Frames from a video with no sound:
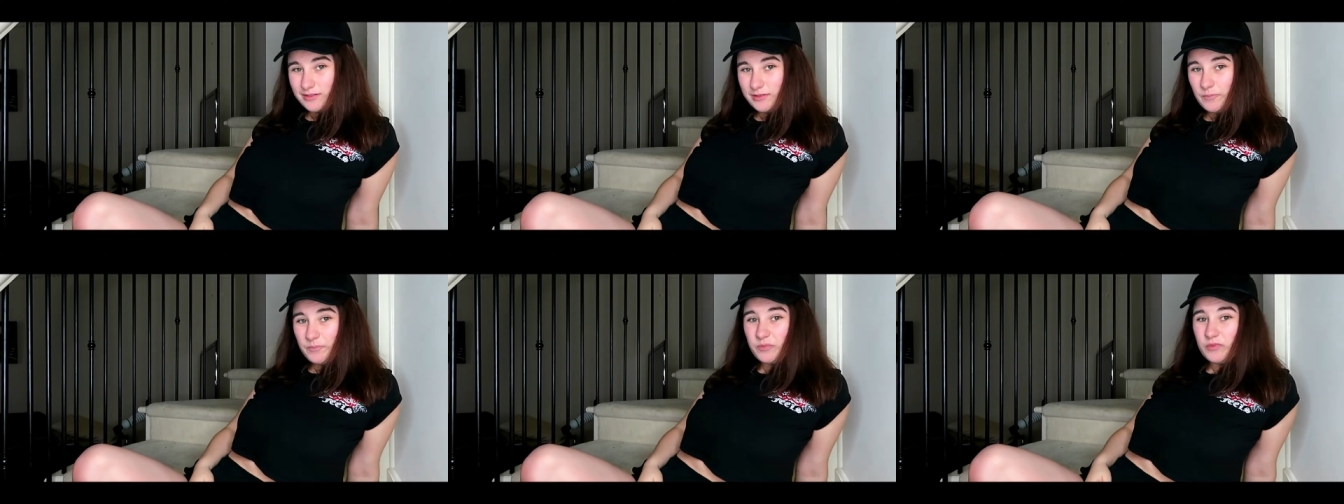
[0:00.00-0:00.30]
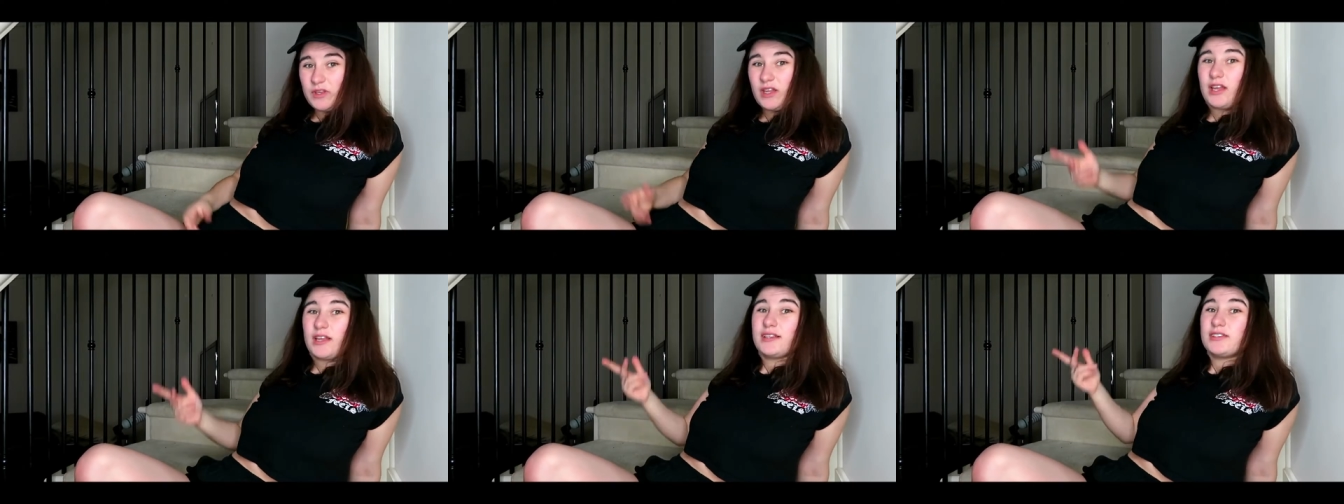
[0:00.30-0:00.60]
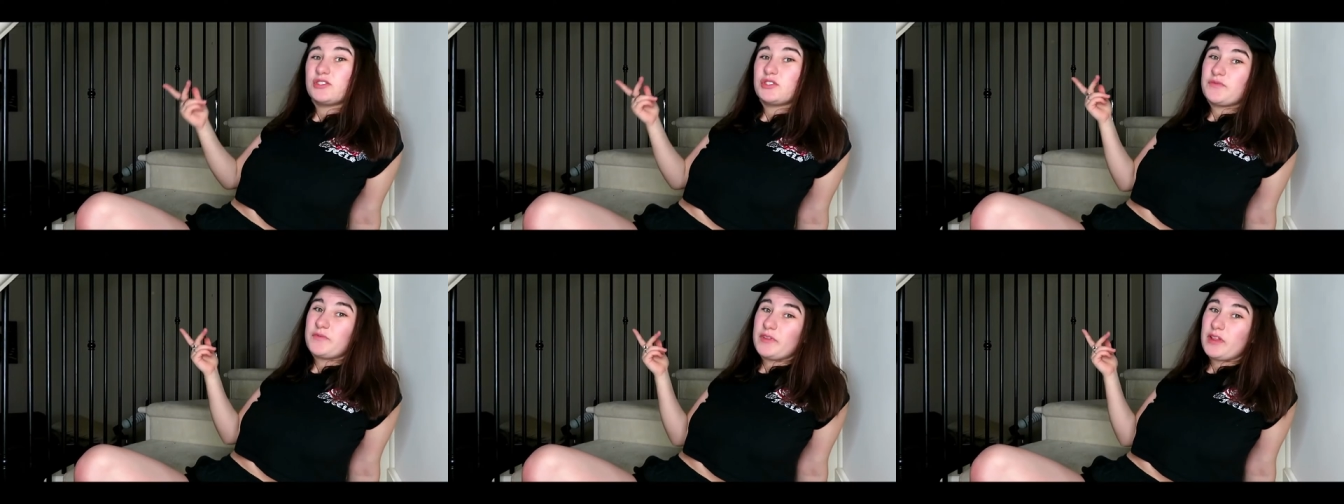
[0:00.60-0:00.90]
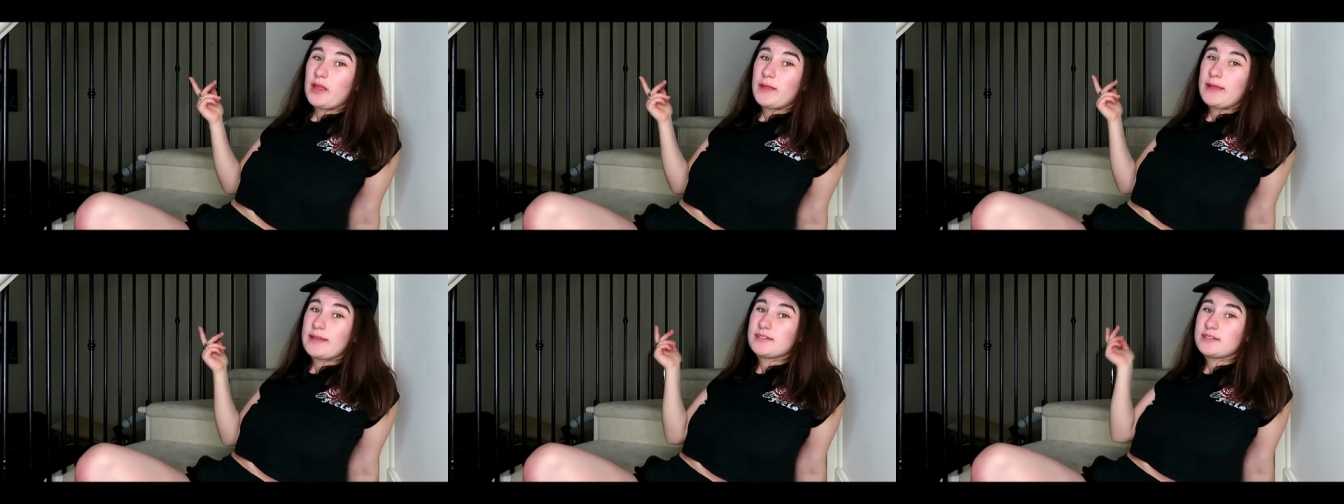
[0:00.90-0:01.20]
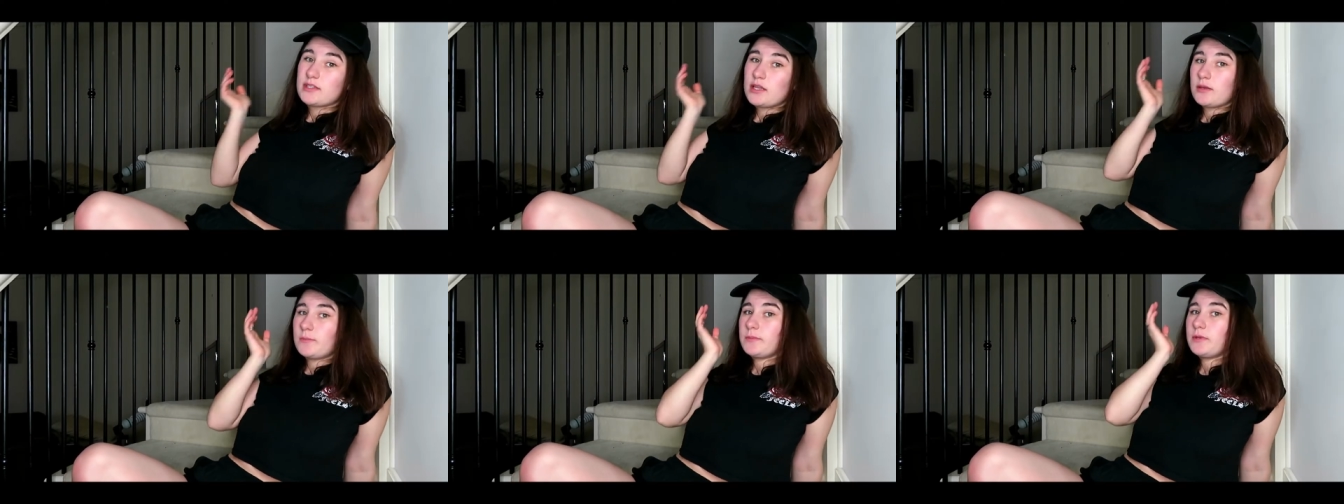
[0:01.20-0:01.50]
Putting on different
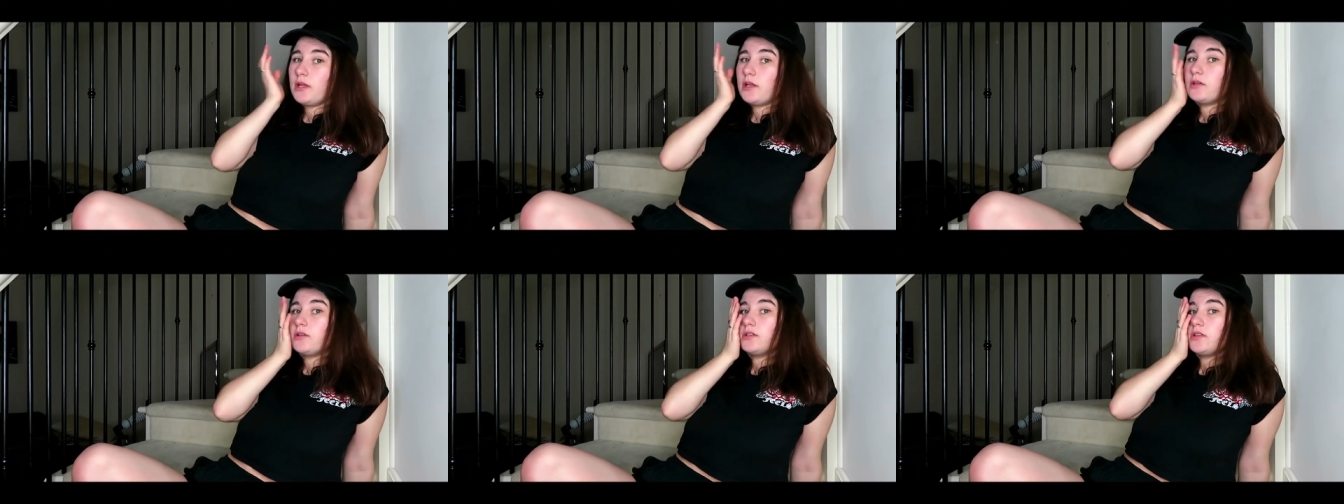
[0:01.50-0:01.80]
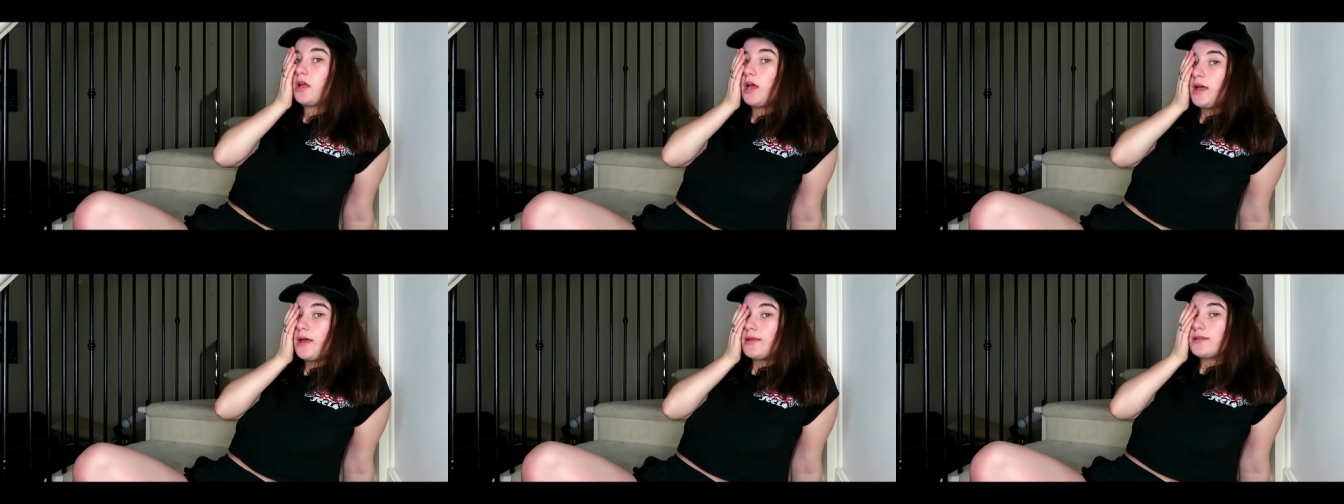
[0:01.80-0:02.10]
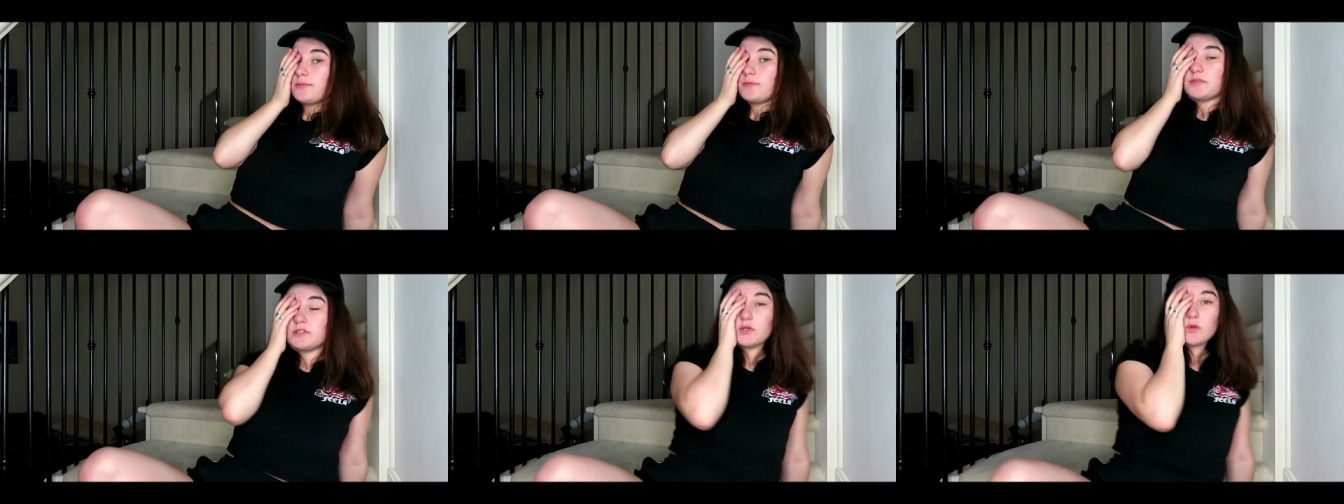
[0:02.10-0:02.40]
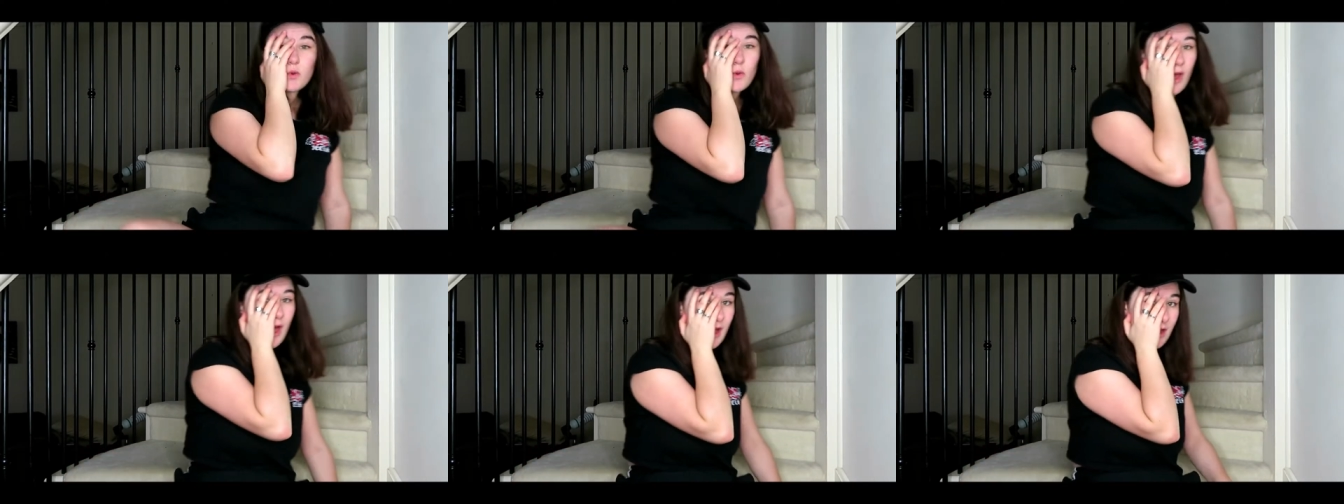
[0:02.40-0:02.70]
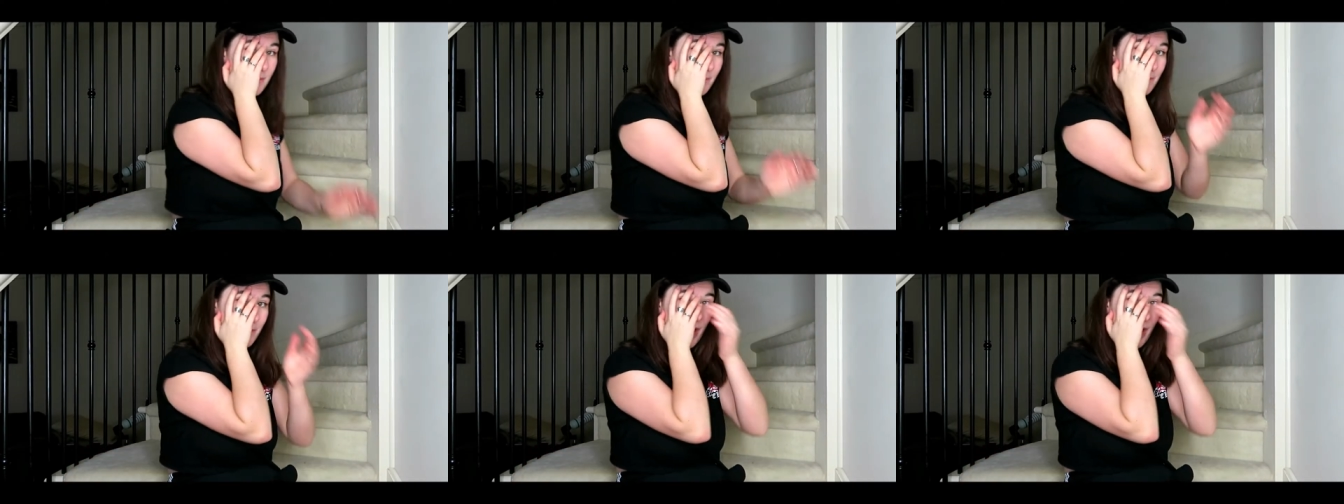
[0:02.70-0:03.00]
masks, hoping you don't ask me to